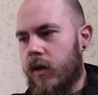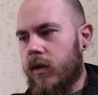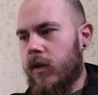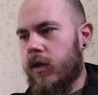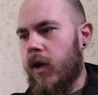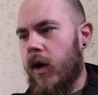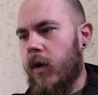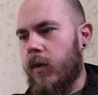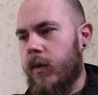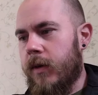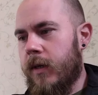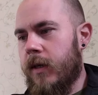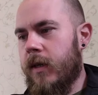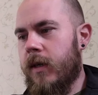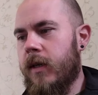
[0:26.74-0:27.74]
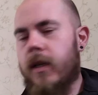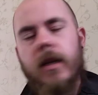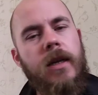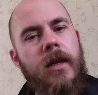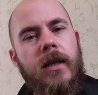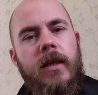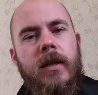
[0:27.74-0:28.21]
So,
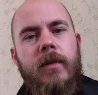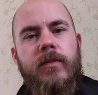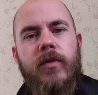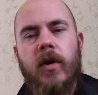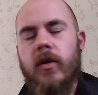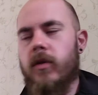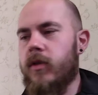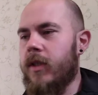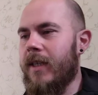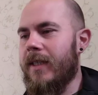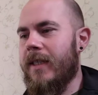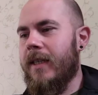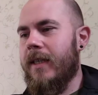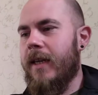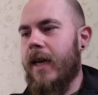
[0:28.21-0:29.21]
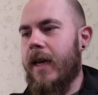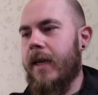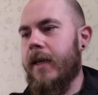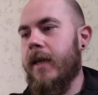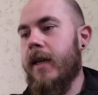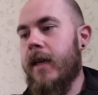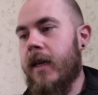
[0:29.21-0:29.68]
product
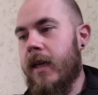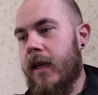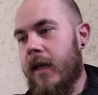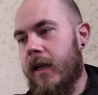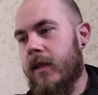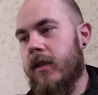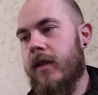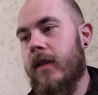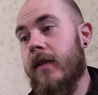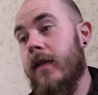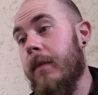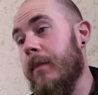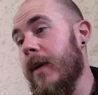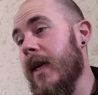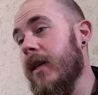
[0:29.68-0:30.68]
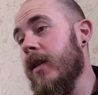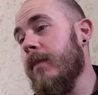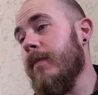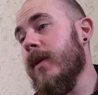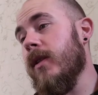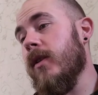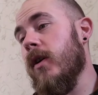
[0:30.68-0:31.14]
today is the
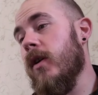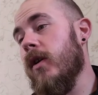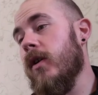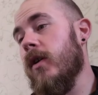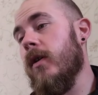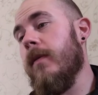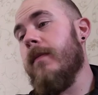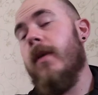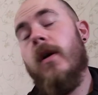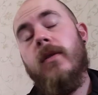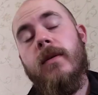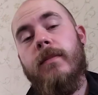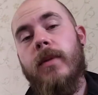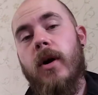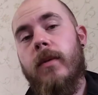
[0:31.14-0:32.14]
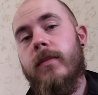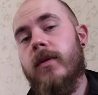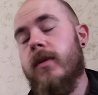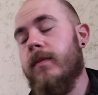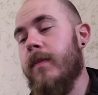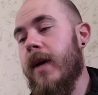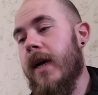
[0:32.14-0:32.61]
Bearded Berserker and the
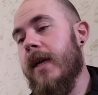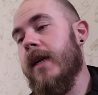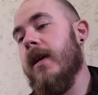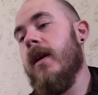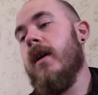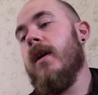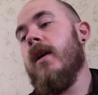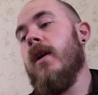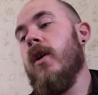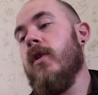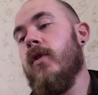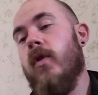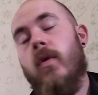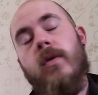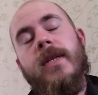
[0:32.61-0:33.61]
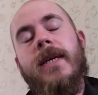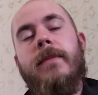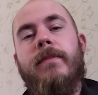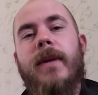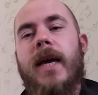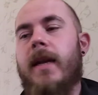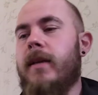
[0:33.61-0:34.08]
Barbers Bay
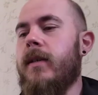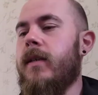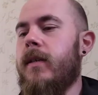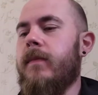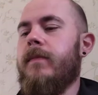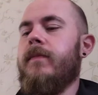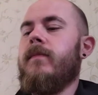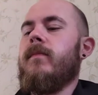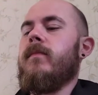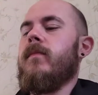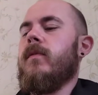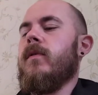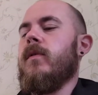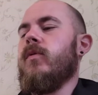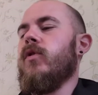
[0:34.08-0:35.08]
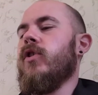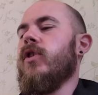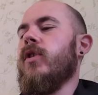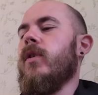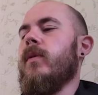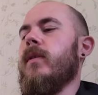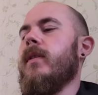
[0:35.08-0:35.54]
Nordic Blend. So I'll just
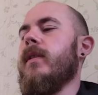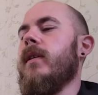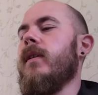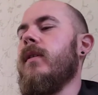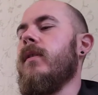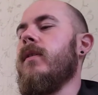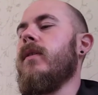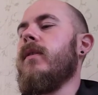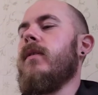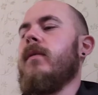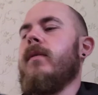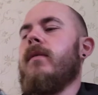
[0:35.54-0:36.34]
show you these.